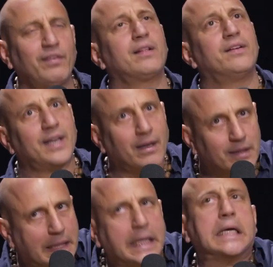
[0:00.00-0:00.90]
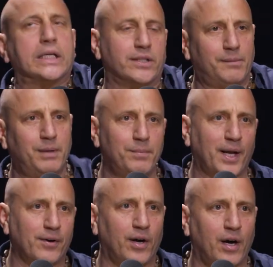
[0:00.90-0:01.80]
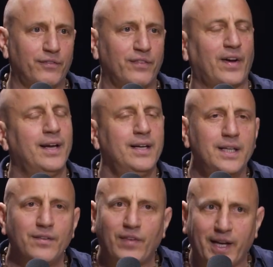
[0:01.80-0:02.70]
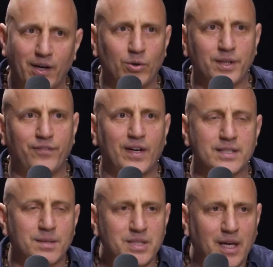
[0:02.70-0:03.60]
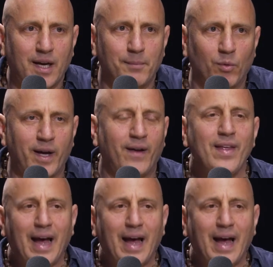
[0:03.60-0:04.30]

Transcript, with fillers: If I lived out here, I'd be better off. If I could only find some time away.